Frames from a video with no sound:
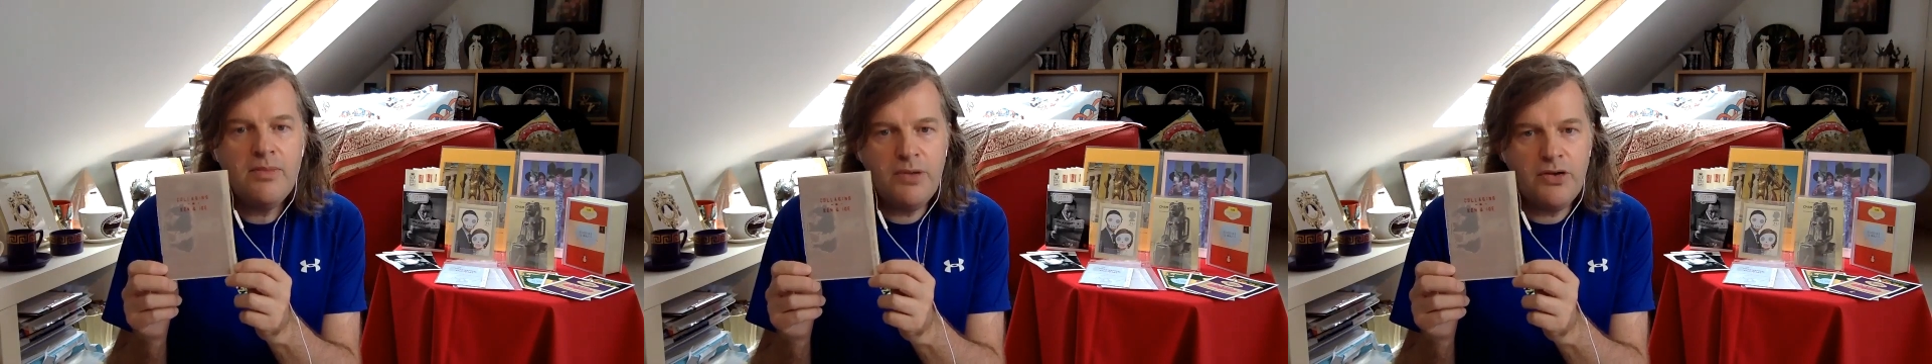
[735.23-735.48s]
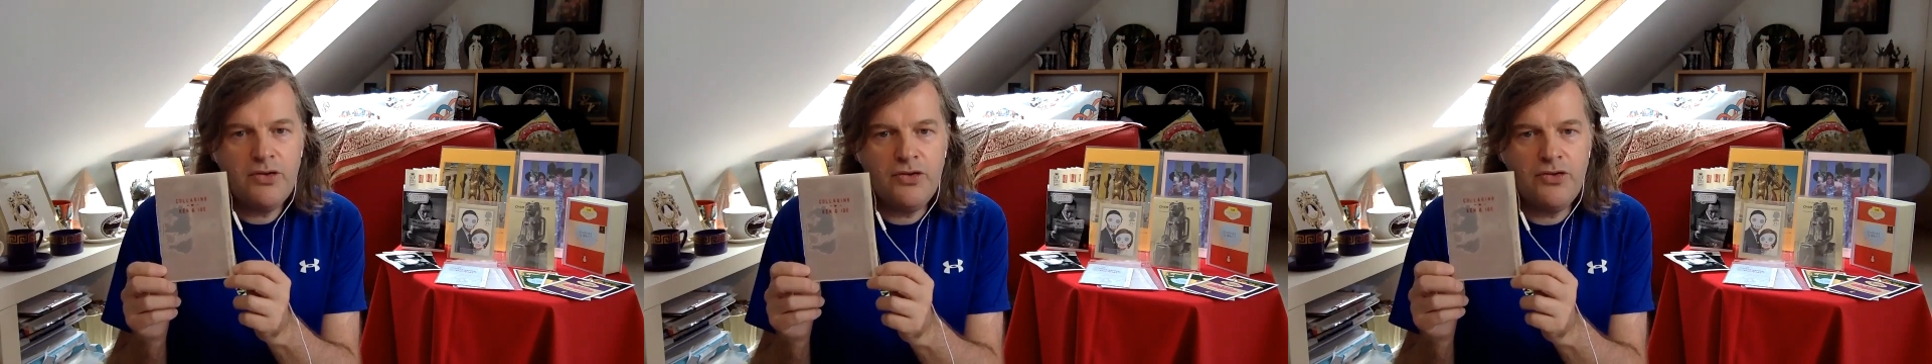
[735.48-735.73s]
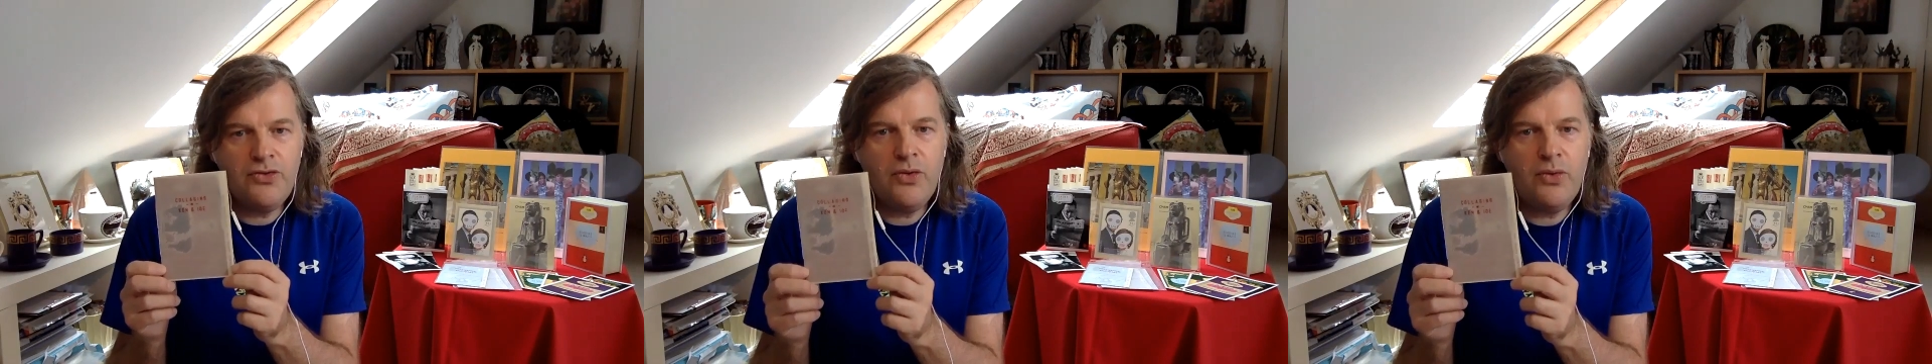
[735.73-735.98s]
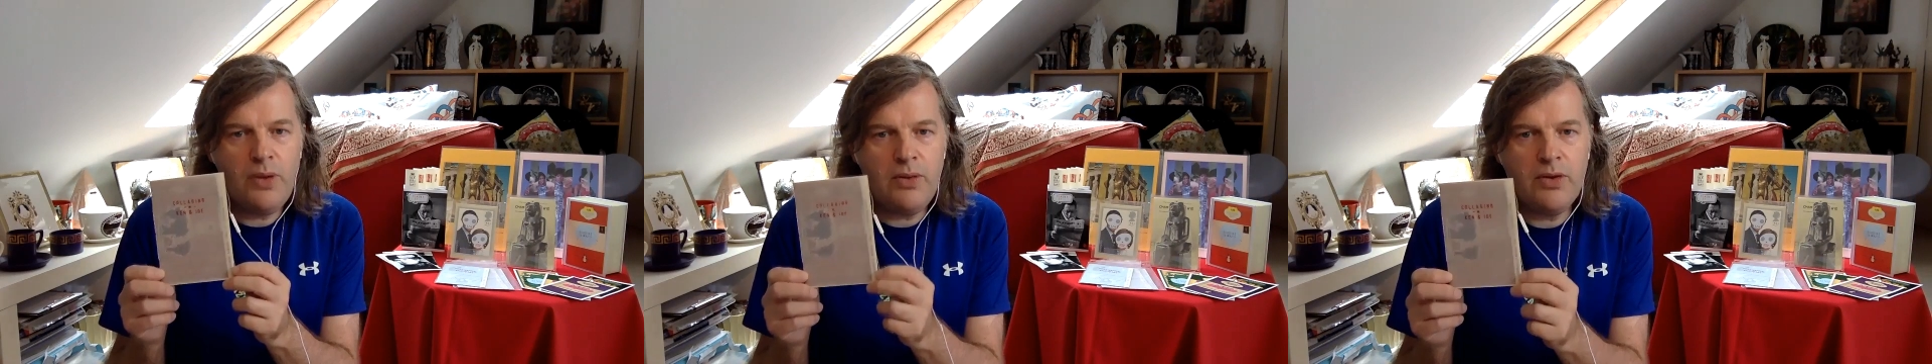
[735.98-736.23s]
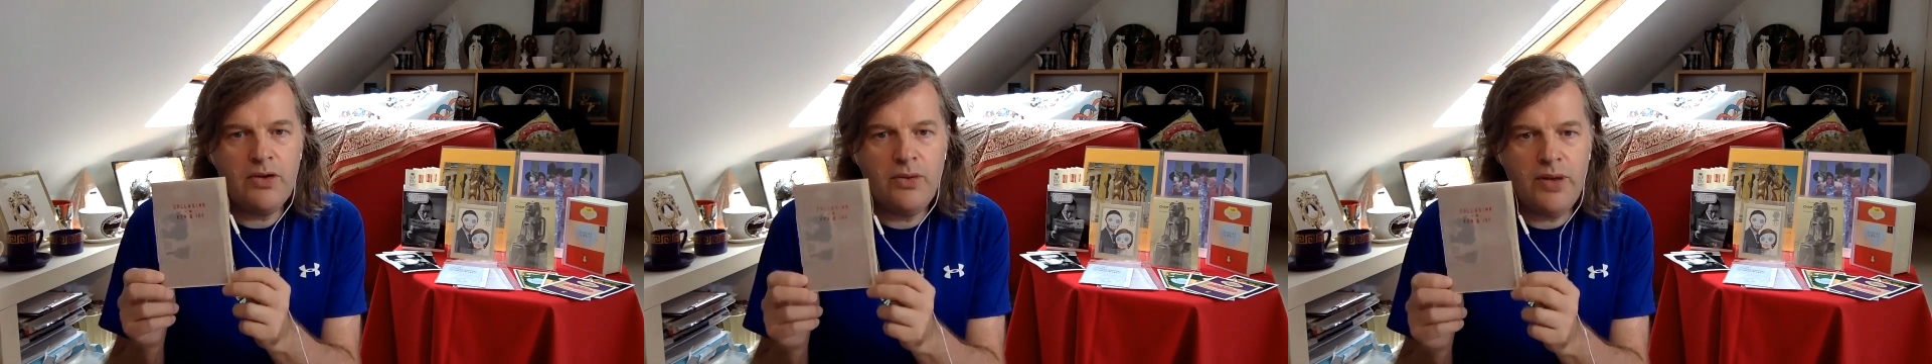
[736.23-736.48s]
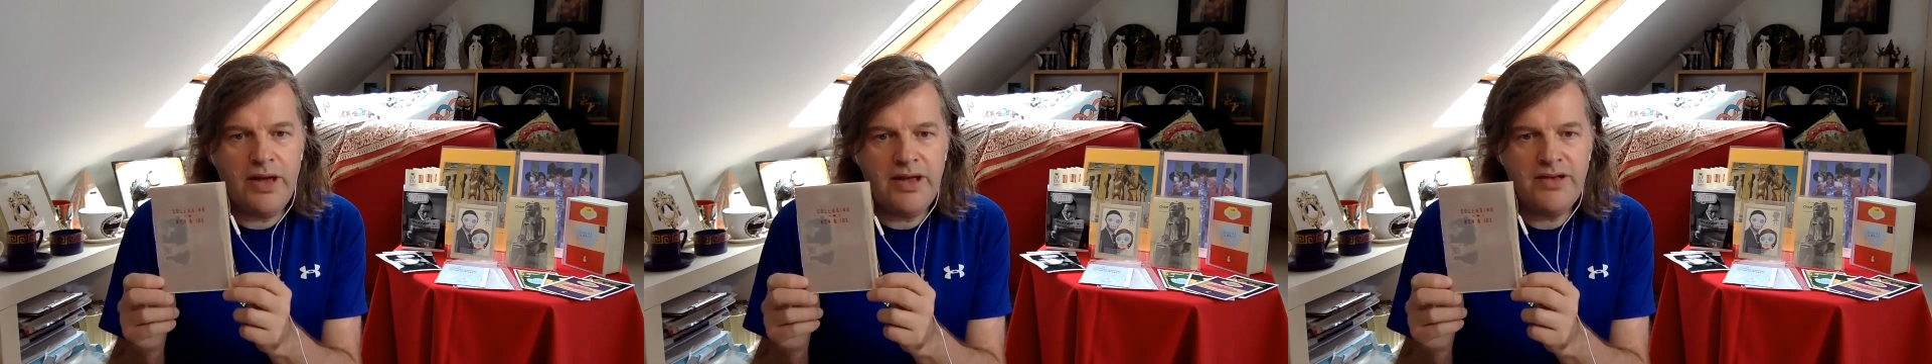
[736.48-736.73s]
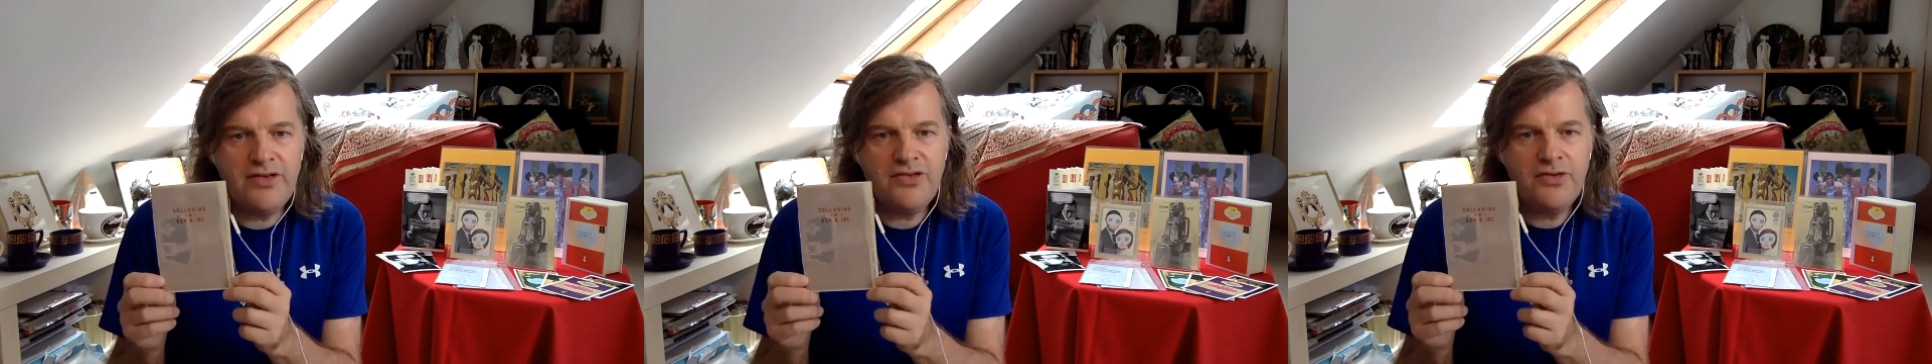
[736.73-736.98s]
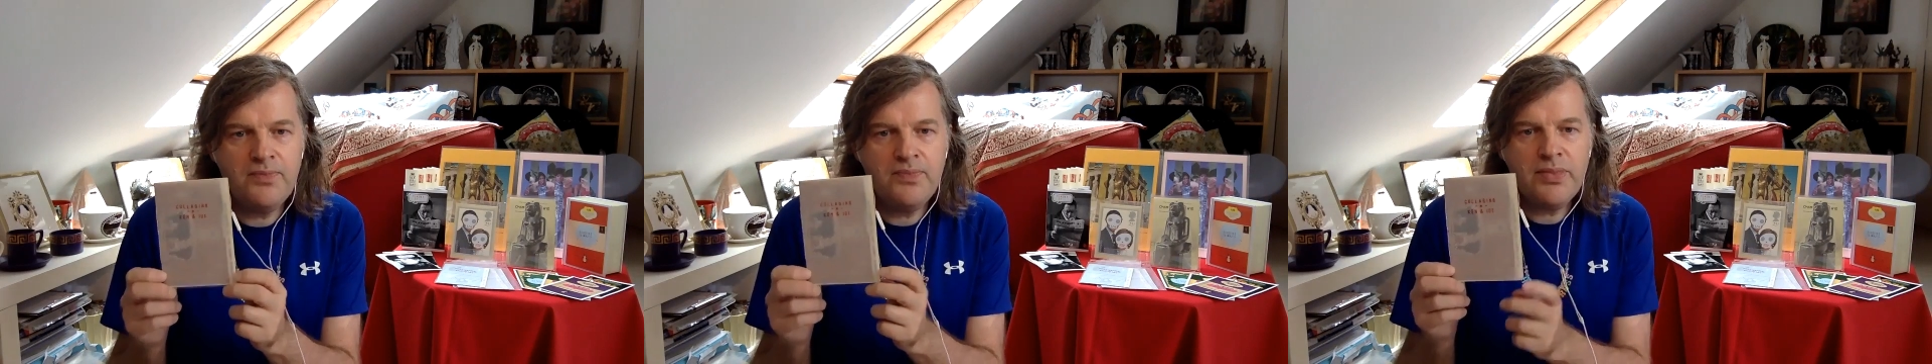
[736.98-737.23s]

because we were queers.